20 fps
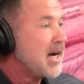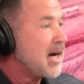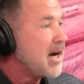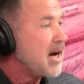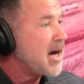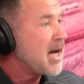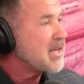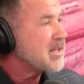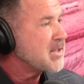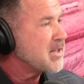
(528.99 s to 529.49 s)

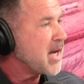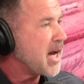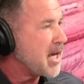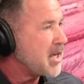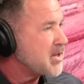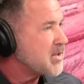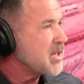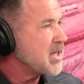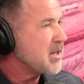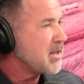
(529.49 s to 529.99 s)
I
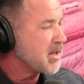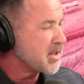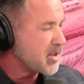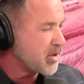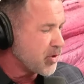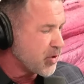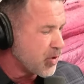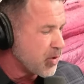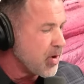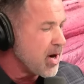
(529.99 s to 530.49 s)
see this
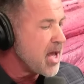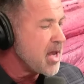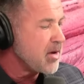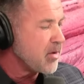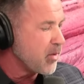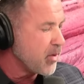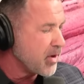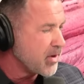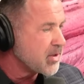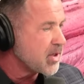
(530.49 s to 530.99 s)

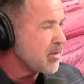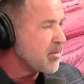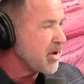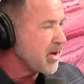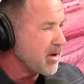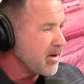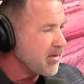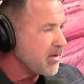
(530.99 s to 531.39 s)
trend with so many